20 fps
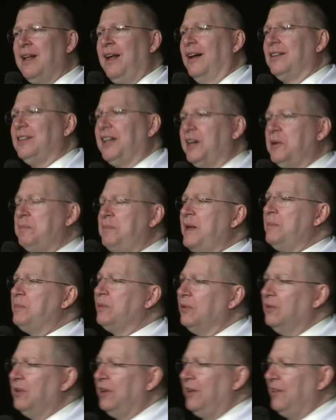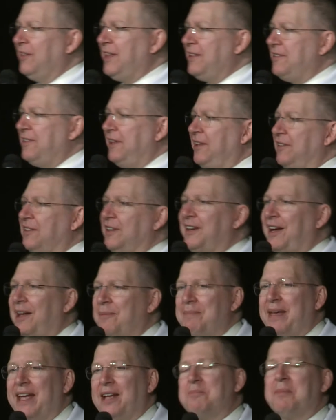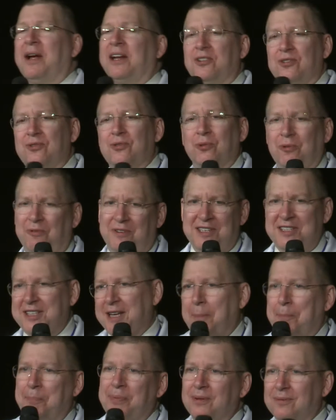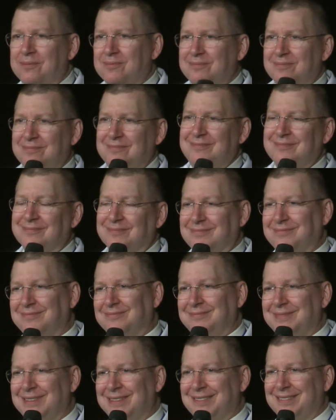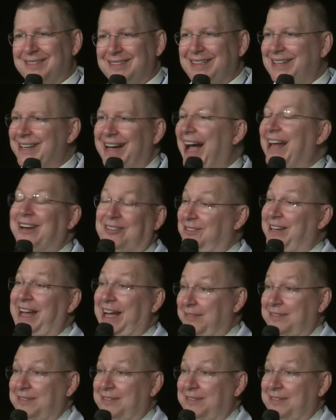a lot of people, they think that I make my stories up. I don't have